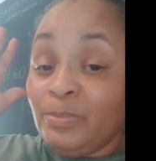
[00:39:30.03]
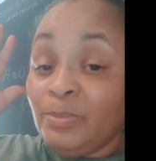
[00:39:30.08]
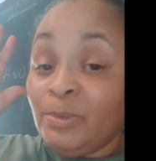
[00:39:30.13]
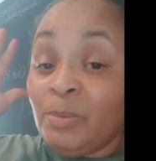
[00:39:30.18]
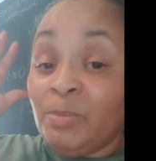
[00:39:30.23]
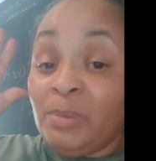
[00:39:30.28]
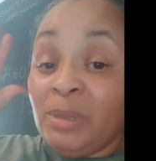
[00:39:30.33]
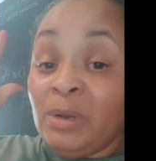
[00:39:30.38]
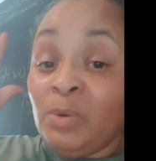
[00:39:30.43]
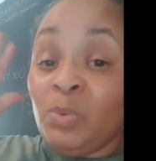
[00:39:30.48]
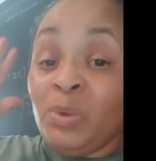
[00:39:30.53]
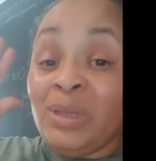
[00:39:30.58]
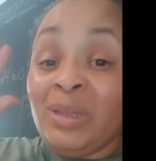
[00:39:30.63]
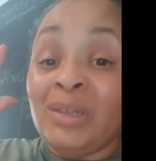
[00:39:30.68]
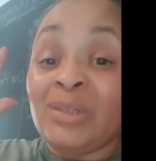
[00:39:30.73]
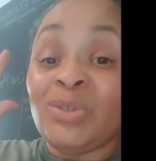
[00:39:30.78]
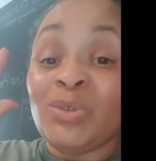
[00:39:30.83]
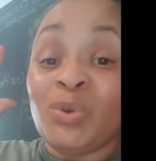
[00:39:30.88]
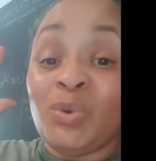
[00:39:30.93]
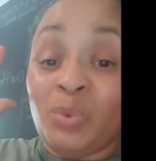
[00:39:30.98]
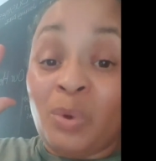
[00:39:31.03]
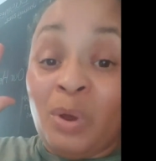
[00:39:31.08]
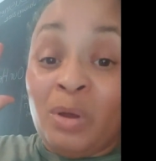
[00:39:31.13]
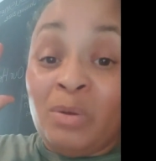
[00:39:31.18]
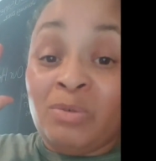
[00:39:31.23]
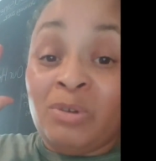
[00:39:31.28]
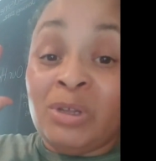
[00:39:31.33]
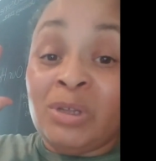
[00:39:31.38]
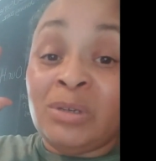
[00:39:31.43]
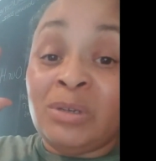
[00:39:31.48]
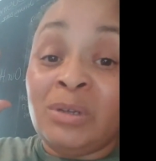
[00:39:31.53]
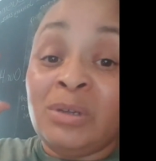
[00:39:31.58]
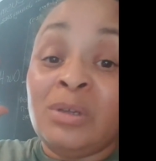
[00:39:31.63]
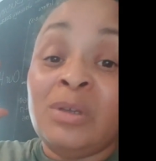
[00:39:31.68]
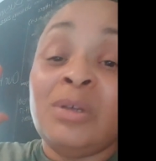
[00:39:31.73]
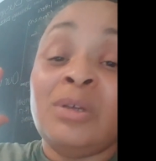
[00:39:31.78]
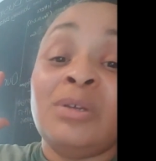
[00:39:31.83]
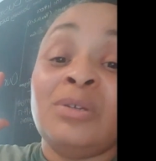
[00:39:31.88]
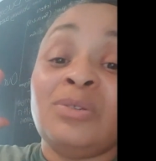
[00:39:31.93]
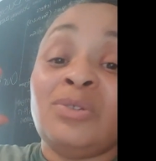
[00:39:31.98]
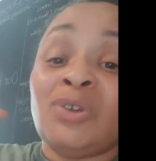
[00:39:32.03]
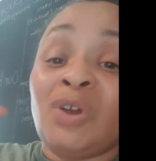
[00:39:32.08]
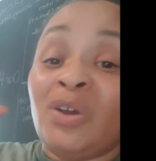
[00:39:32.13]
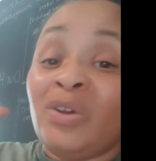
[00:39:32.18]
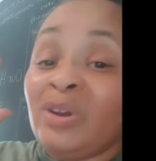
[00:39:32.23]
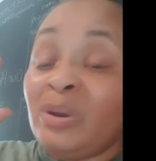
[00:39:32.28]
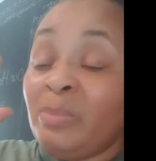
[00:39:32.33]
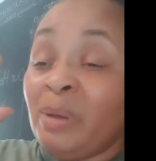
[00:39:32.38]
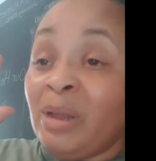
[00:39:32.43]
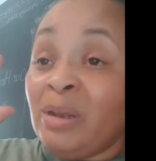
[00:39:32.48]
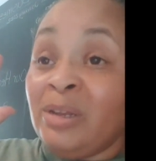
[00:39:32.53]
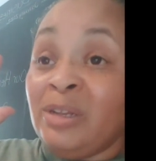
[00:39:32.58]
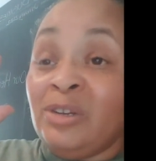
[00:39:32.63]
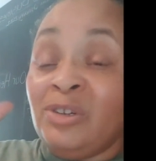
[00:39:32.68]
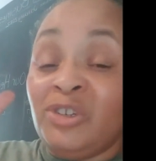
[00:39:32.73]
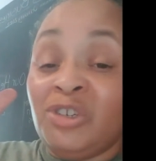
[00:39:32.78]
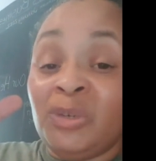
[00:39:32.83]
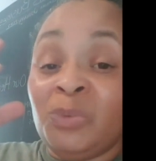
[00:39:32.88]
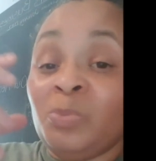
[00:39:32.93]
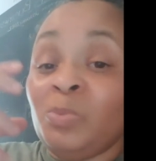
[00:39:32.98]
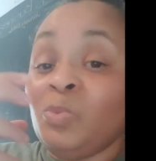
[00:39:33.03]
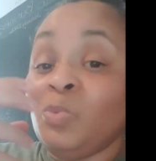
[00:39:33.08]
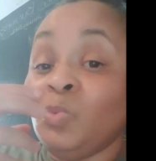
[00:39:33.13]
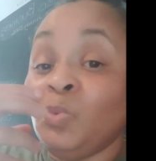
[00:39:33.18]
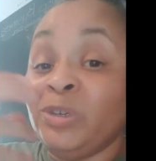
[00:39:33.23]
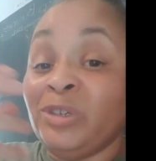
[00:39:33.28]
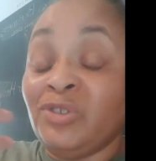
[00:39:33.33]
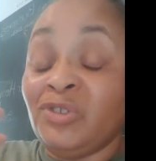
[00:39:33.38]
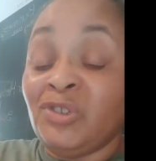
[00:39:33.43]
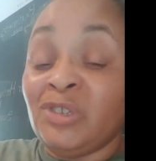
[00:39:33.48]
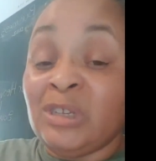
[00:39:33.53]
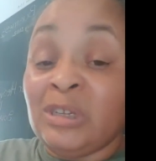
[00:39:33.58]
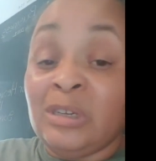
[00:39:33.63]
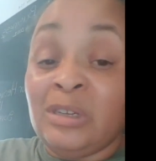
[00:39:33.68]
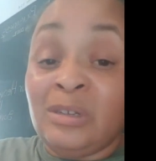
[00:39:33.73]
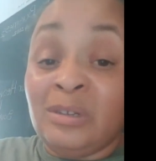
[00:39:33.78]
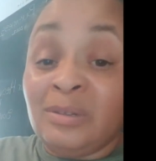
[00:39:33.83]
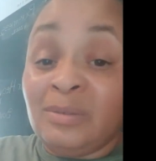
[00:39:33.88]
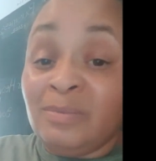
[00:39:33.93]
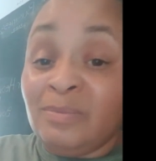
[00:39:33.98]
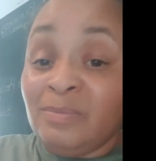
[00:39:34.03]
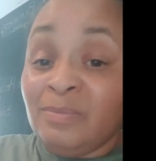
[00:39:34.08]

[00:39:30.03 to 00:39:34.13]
the minute we get to groaning, talking about leadership, we're sinning.